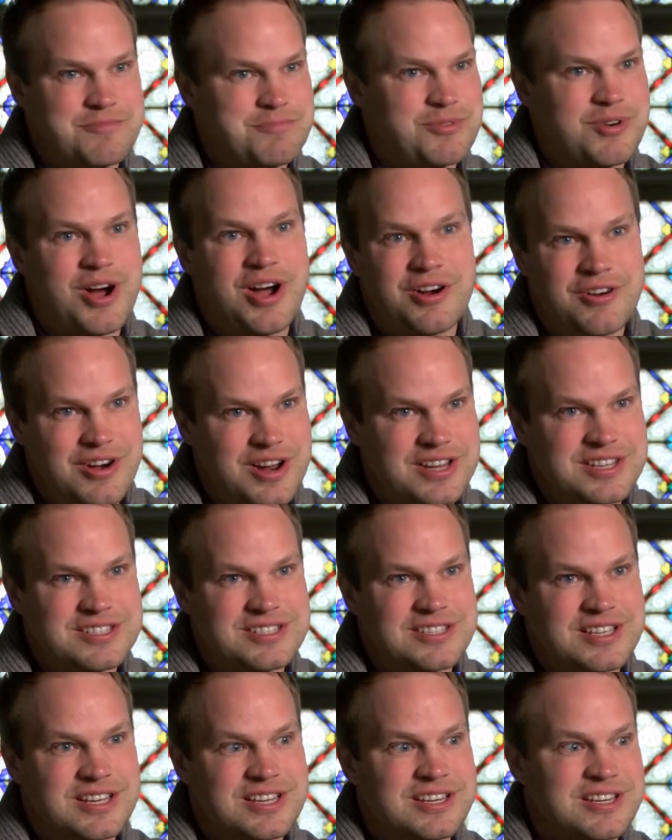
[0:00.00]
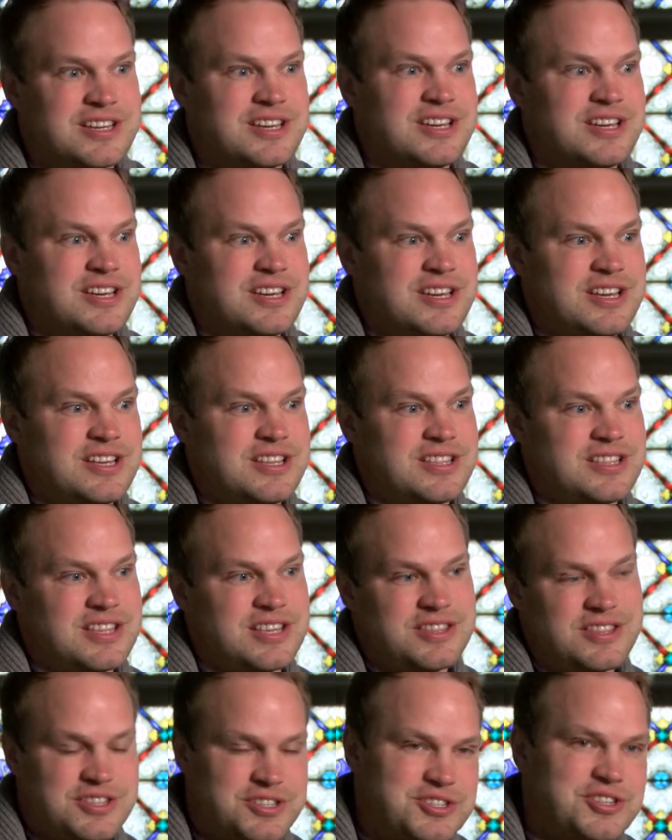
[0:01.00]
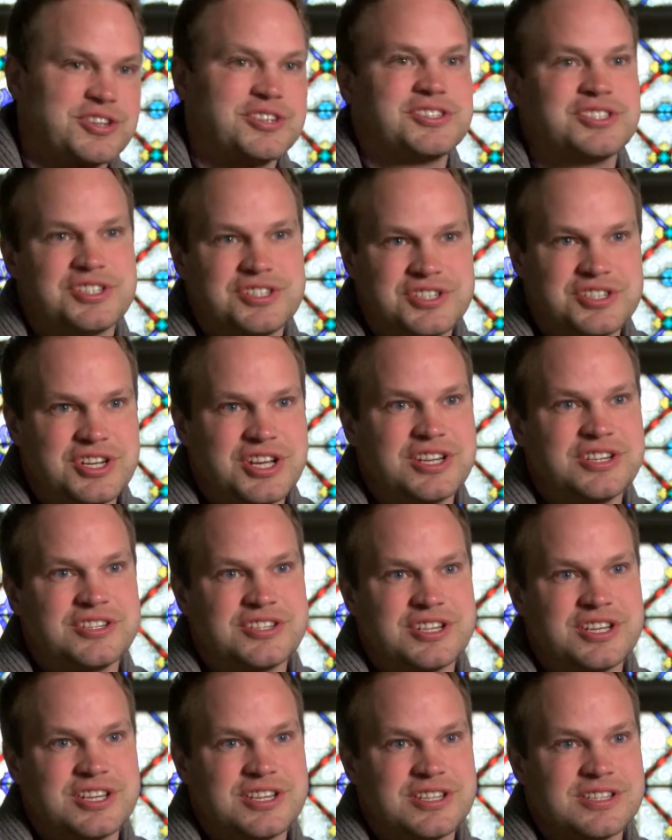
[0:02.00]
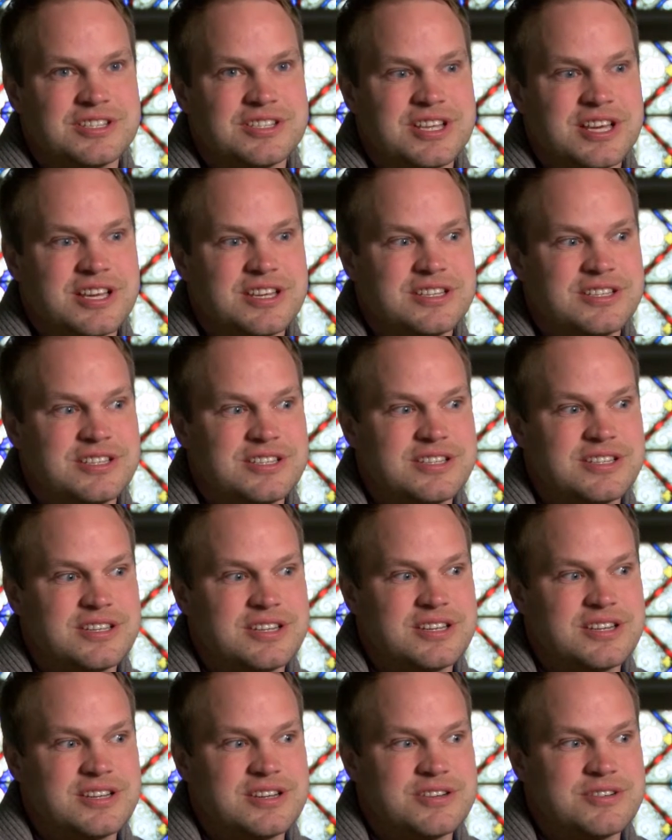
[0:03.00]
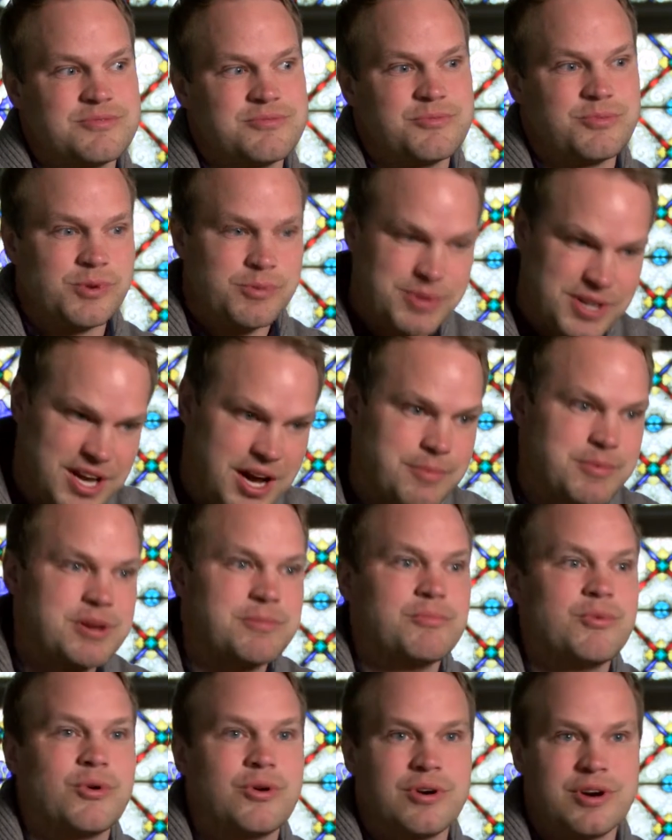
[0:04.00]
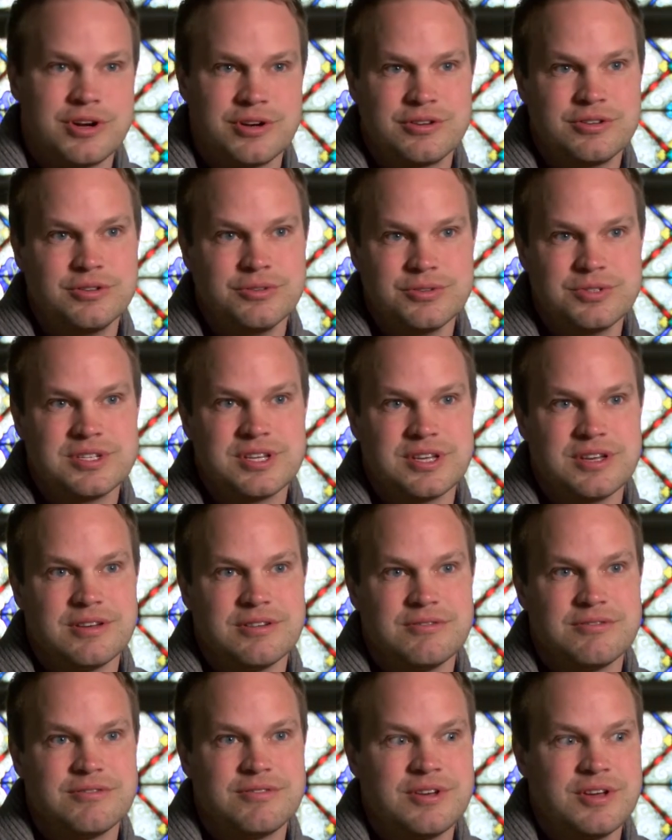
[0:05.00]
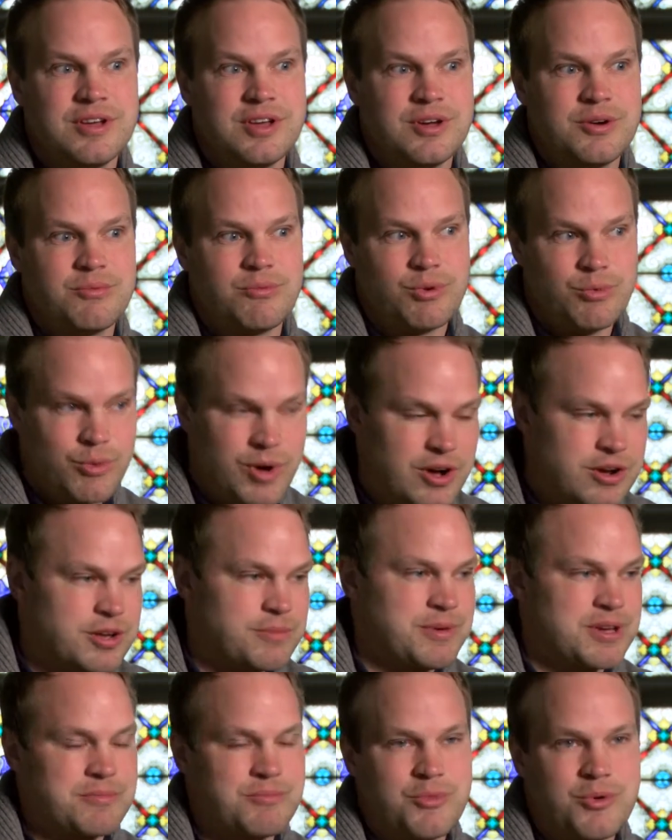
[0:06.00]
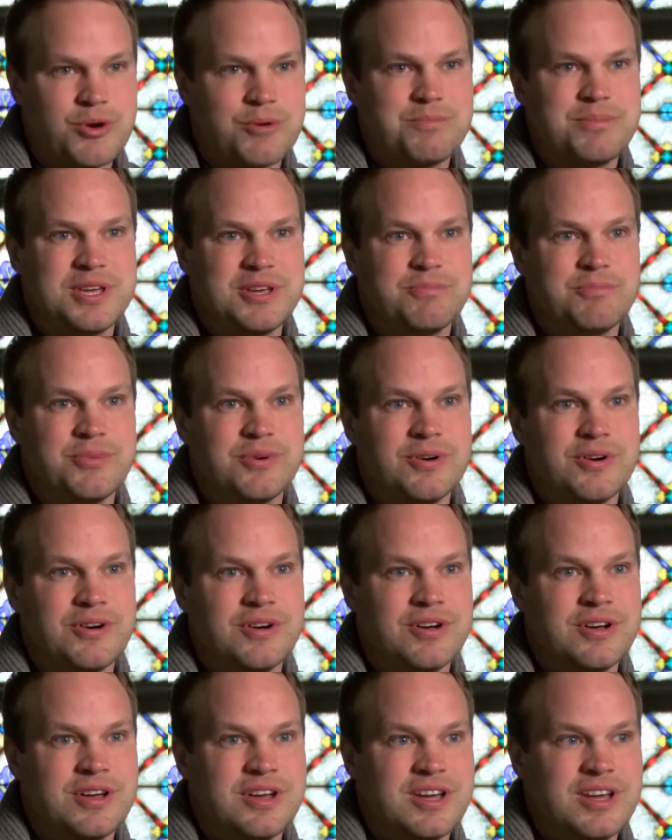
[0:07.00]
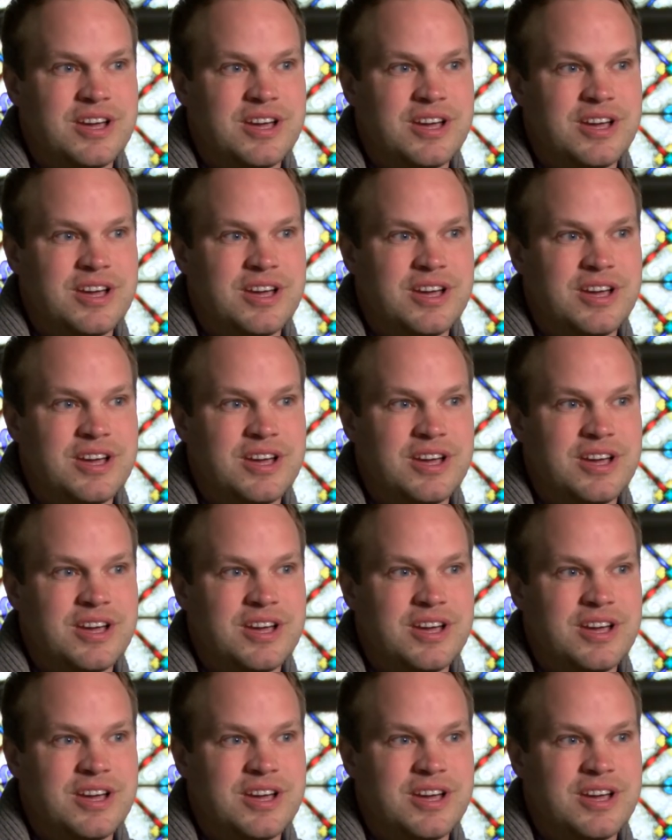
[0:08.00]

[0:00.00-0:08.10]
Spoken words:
of progress that the church is changing, that we're becoming more inclusive, we're welcoming more people.